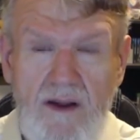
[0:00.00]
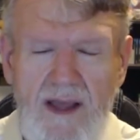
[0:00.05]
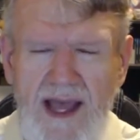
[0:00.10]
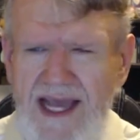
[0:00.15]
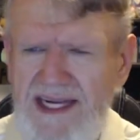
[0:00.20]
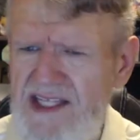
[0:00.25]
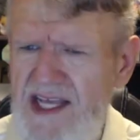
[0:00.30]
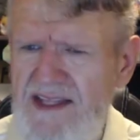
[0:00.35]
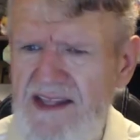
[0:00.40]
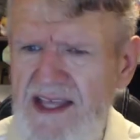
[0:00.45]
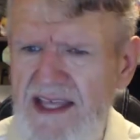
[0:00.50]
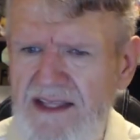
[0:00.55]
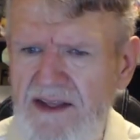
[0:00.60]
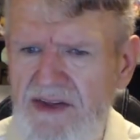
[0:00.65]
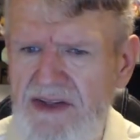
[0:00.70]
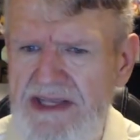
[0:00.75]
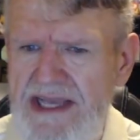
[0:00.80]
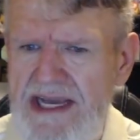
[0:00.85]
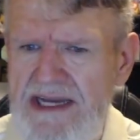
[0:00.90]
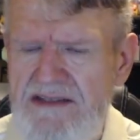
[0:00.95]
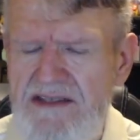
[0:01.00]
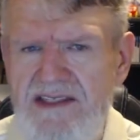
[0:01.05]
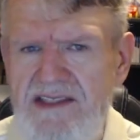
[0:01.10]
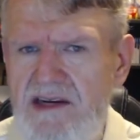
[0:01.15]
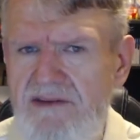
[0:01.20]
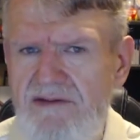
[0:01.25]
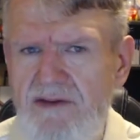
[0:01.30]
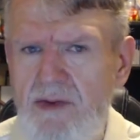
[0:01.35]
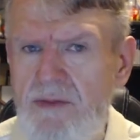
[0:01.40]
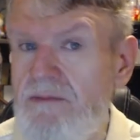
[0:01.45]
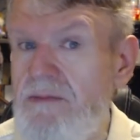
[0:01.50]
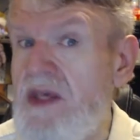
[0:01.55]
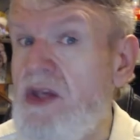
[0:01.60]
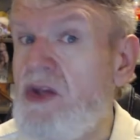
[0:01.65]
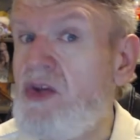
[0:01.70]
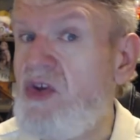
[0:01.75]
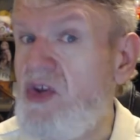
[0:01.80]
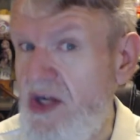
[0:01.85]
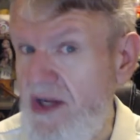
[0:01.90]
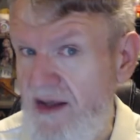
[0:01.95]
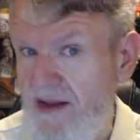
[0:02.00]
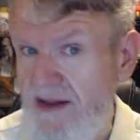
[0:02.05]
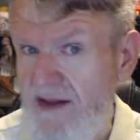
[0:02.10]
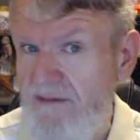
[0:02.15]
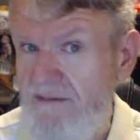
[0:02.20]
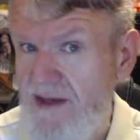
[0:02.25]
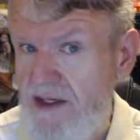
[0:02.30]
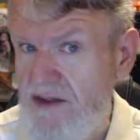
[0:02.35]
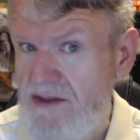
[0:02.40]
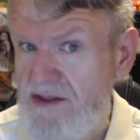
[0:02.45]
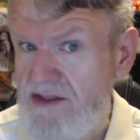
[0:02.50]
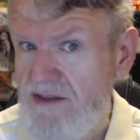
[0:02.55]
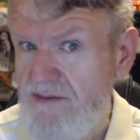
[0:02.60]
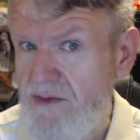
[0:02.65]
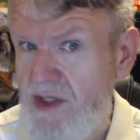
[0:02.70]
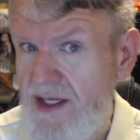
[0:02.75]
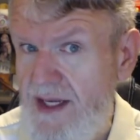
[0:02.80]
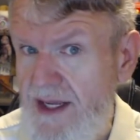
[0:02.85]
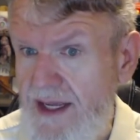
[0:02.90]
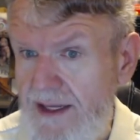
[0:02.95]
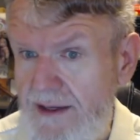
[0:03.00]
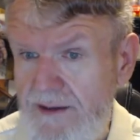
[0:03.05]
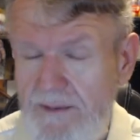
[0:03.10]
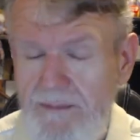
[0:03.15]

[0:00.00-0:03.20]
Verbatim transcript: Actually, I think you can count to several million on the fingers of one hand.